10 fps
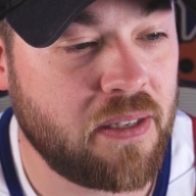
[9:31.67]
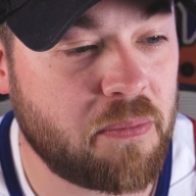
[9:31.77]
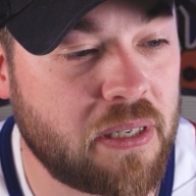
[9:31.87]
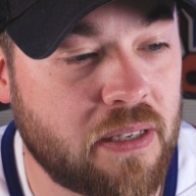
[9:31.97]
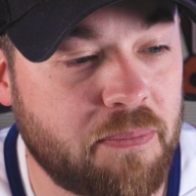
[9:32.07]

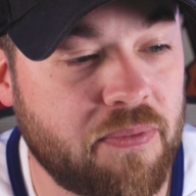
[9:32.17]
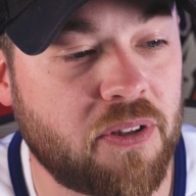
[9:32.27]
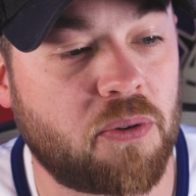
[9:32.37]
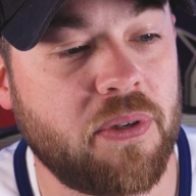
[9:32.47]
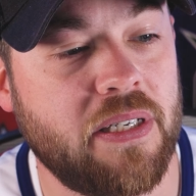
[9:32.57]
Bit of a
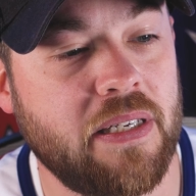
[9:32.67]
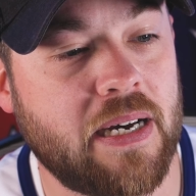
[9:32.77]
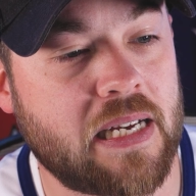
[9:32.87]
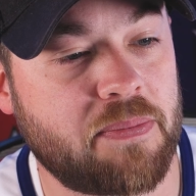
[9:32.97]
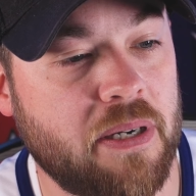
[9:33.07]
3D
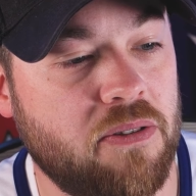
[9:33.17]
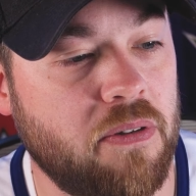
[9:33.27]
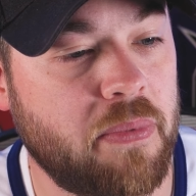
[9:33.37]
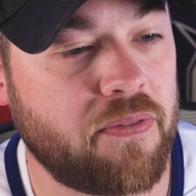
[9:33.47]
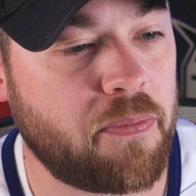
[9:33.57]
aspect to
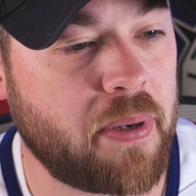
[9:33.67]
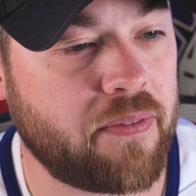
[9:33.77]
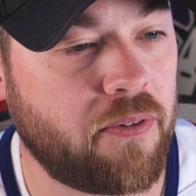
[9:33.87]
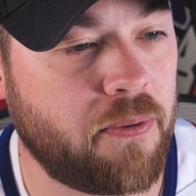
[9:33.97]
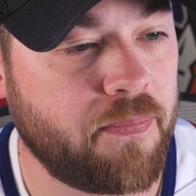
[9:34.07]
it, bit of a
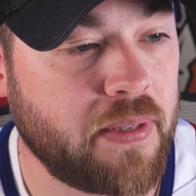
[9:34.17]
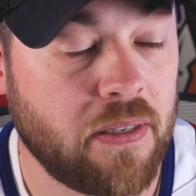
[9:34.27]
bevel.